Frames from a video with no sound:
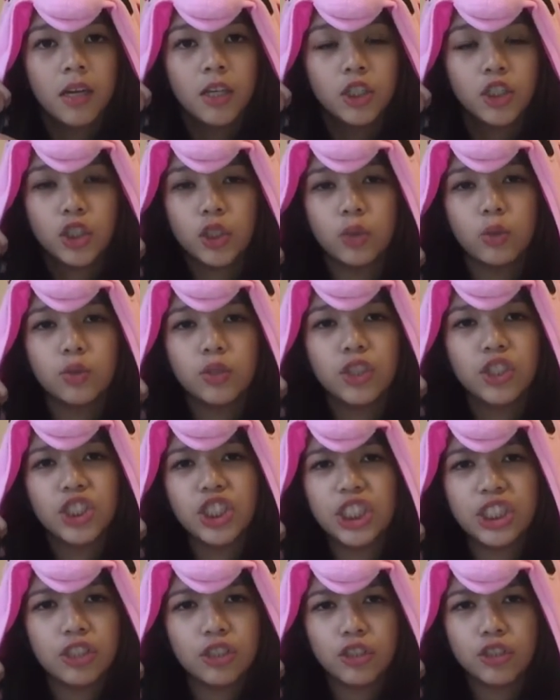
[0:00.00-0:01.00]
shoes
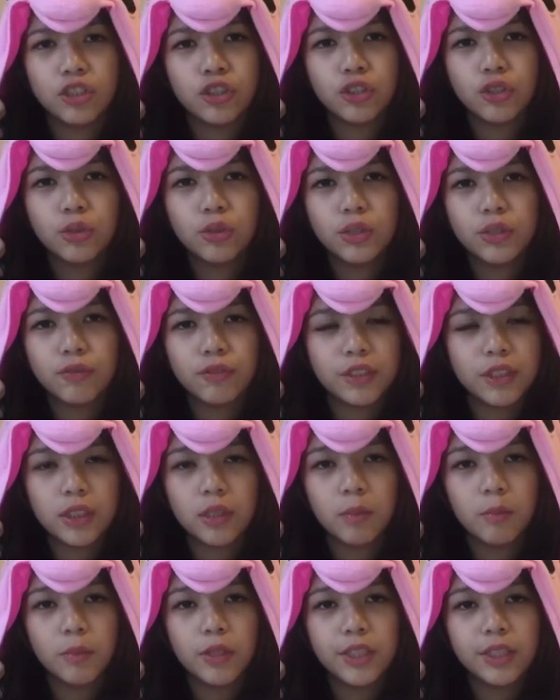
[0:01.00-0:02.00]
Jesus shoes for
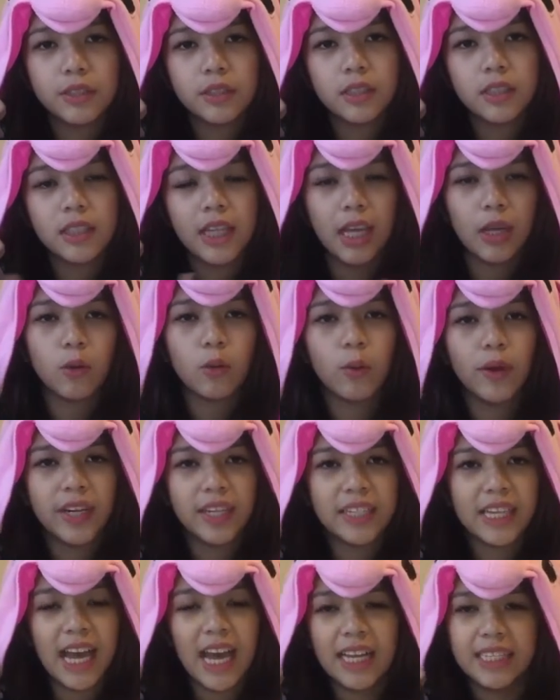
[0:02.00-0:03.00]
some reason like when
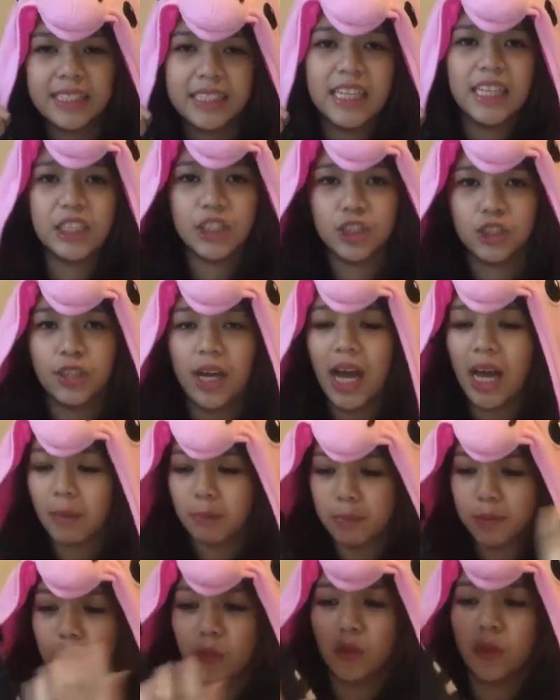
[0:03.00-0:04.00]
it has like
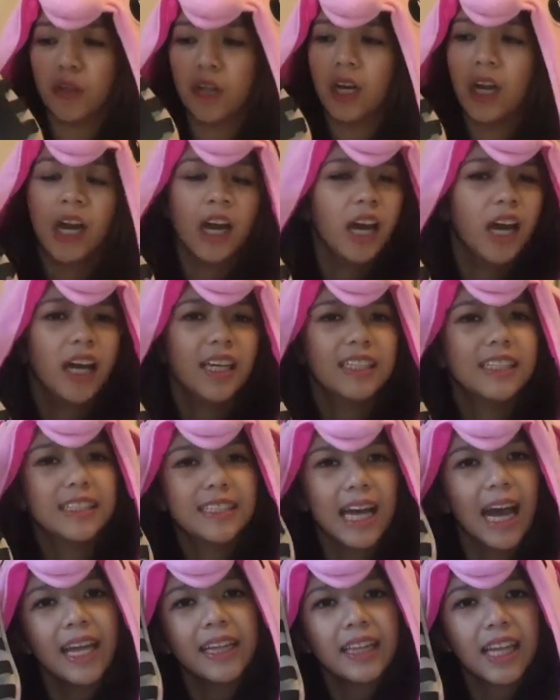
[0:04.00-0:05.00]
straps or a
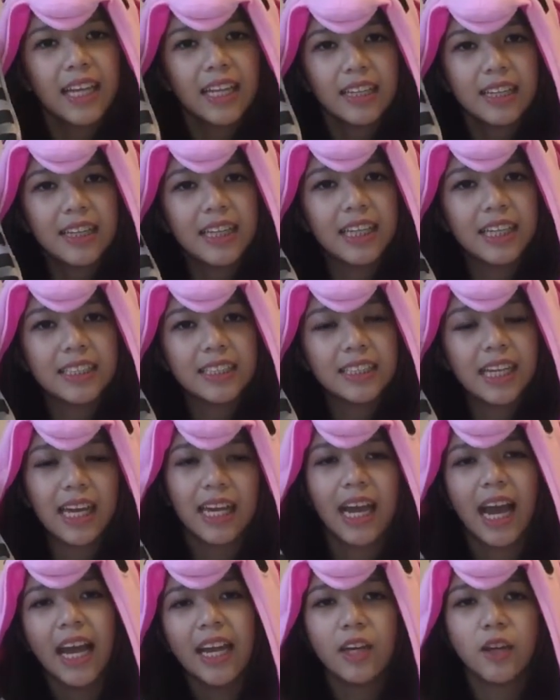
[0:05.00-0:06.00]
design like this
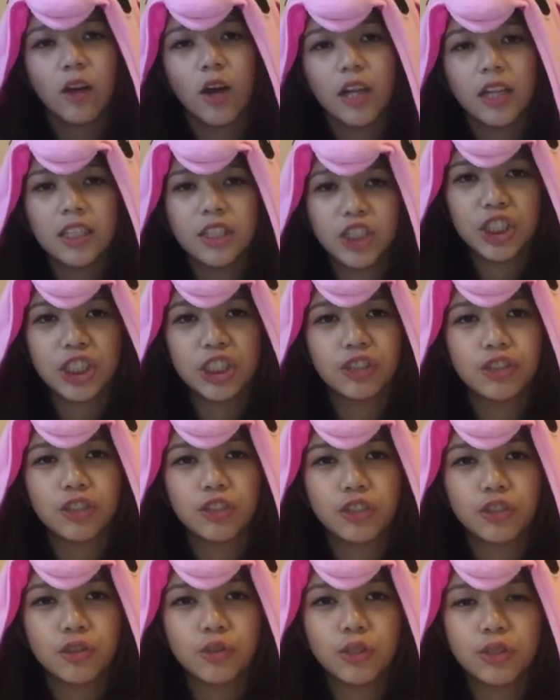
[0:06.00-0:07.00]
I kind of call
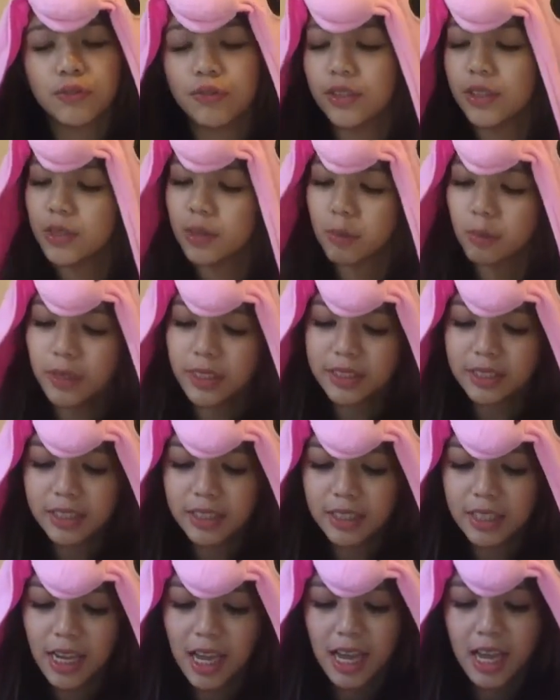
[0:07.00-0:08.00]
Jesus shoes for some
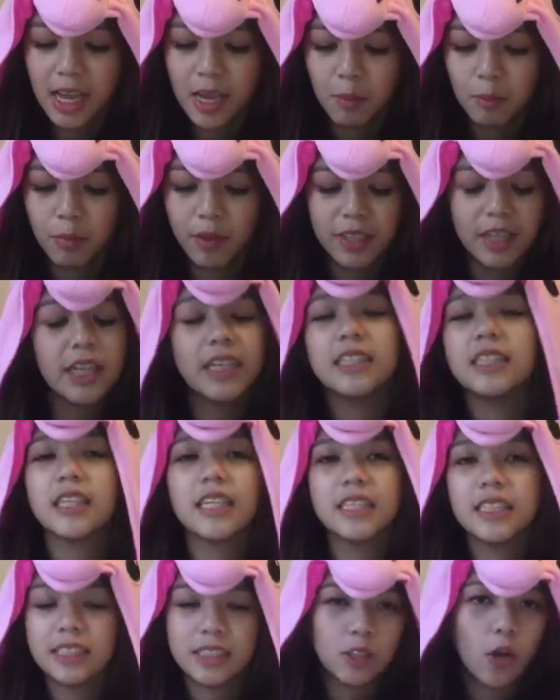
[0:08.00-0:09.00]
reason but it,
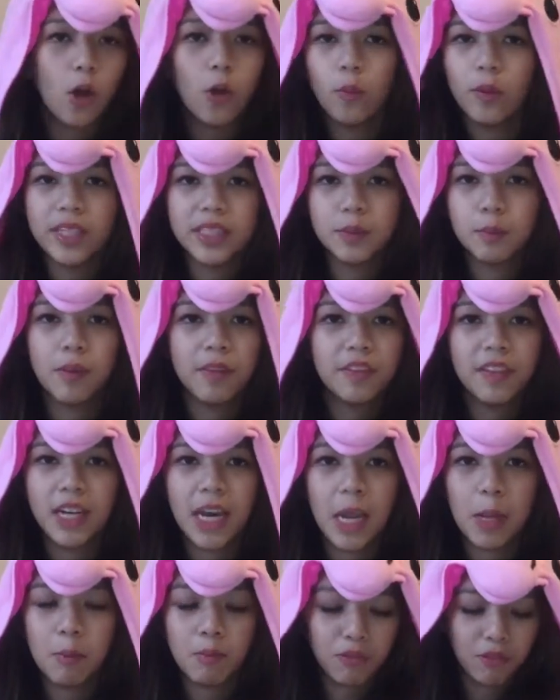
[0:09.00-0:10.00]
it's always been the
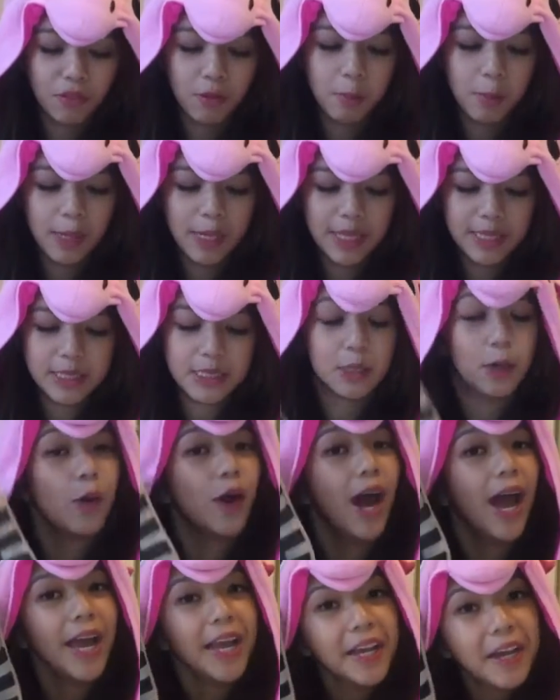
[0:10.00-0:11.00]
name for me so
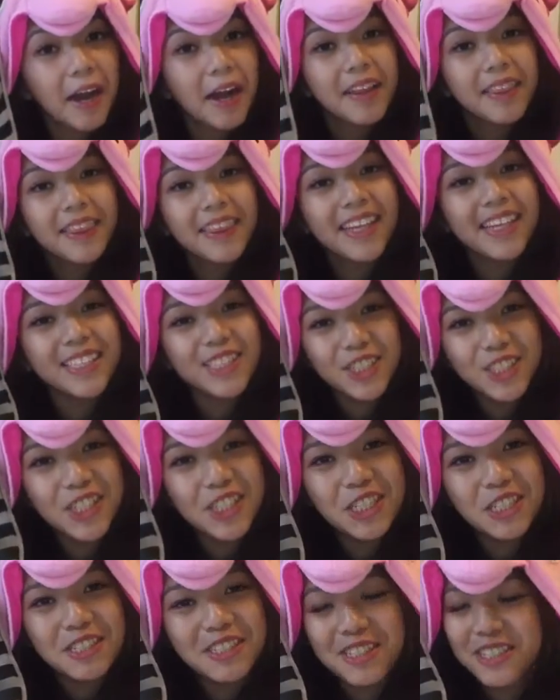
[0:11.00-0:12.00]
I got these
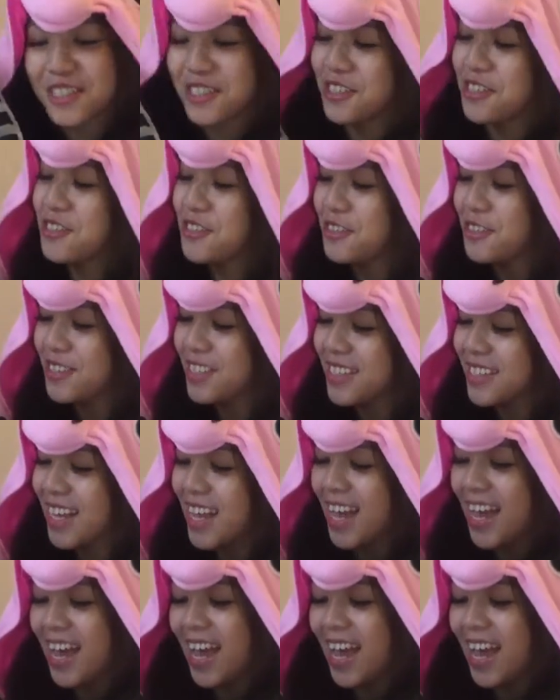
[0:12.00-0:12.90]
Jesus shoes